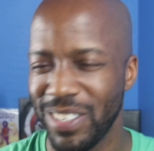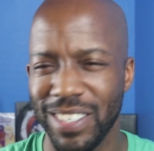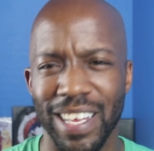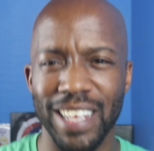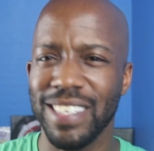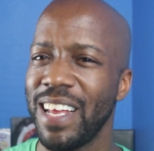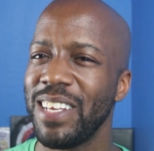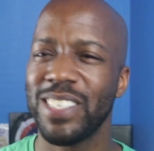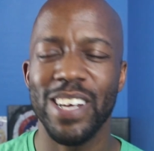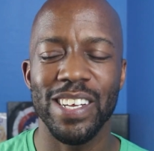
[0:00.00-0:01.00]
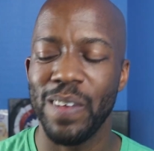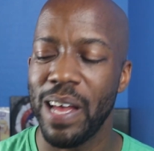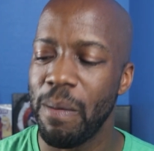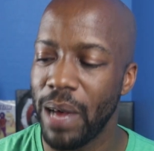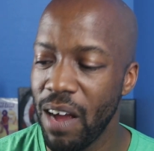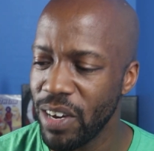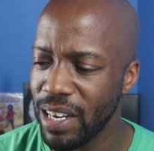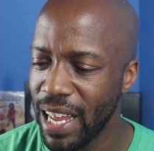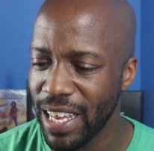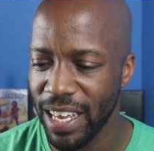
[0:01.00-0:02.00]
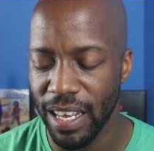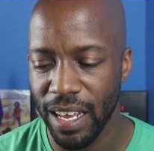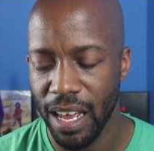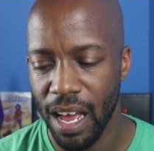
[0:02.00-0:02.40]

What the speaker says: stunting kind of songs, man. But I really like it.